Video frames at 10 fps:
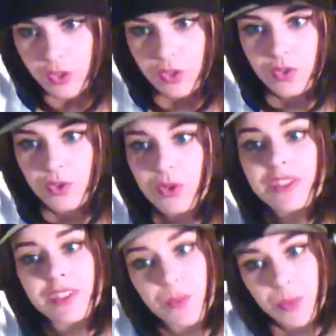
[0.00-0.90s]
yours
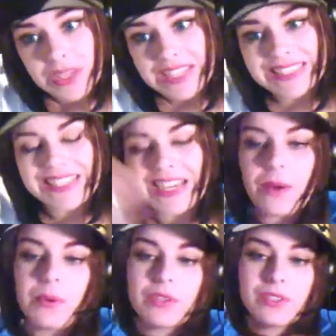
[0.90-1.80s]
is weekly.
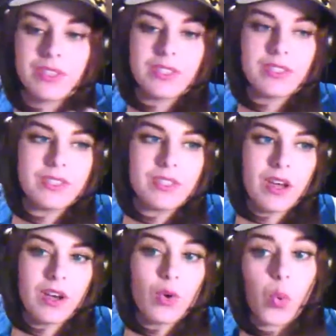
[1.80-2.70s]
Ours is
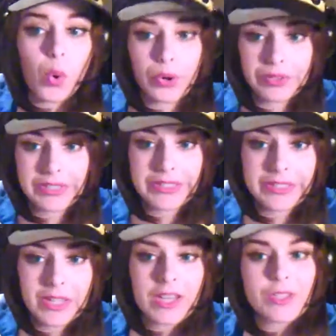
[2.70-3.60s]
quarterly.
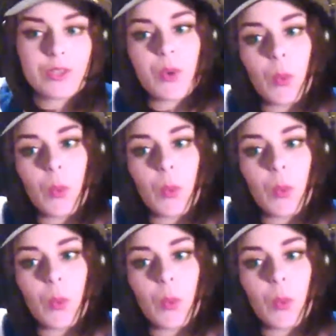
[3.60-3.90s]
So